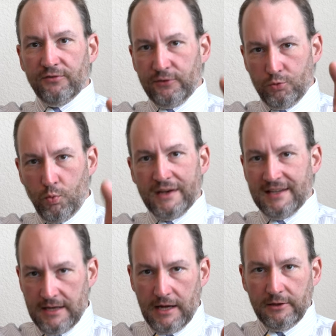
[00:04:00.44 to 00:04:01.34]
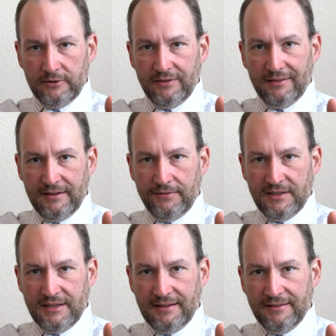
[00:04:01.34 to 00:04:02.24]
for
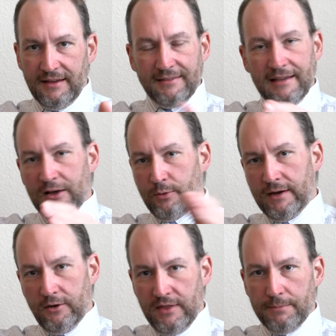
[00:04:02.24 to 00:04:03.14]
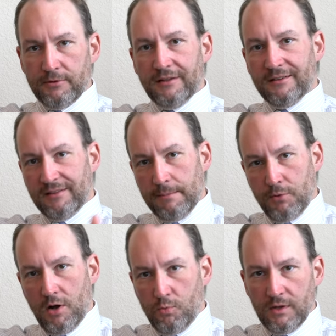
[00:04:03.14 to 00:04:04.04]
$20.17. How do I know that price? Because I
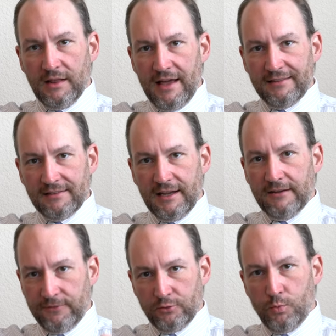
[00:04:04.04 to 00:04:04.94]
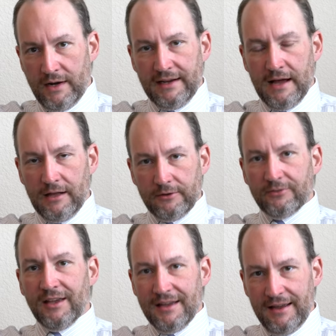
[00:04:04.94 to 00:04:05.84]
bought one last night for
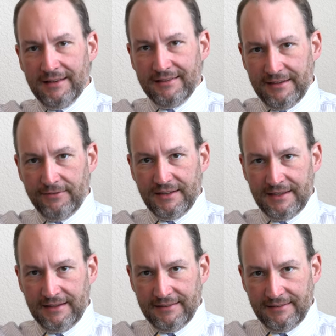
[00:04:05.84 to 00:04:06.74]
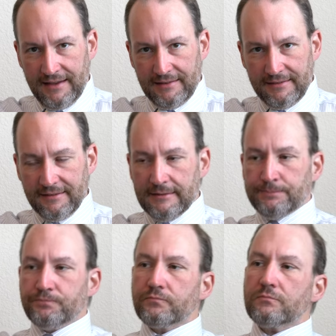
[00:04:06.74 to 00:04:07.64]
$20.17.
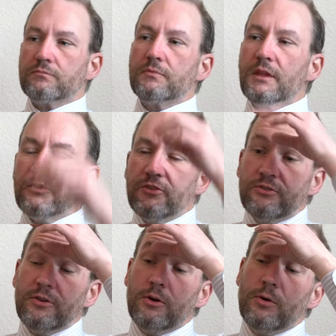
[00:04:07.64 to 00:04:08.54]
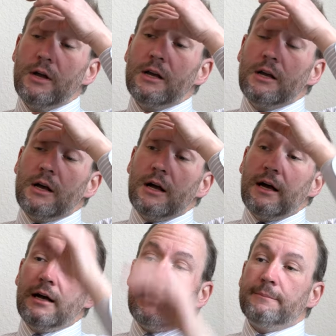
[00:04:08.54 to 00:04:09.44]
So
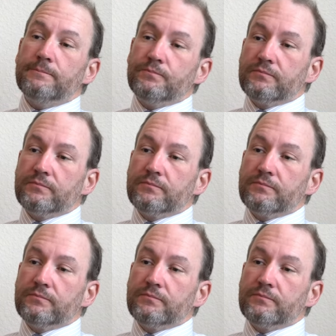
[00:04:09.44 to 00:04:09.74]
um,